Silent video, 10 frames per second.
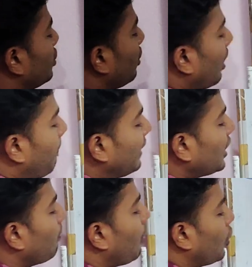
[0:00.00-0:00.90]

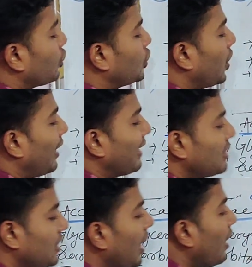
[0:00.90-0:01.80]
sorbitol monostearate
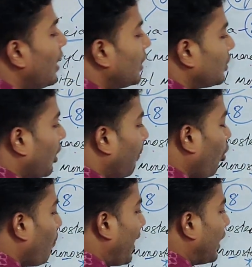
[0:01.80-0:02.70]
is a
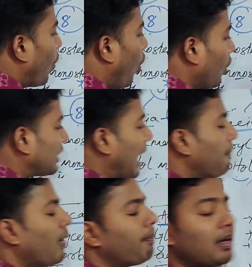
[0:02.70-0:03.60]
W by O type of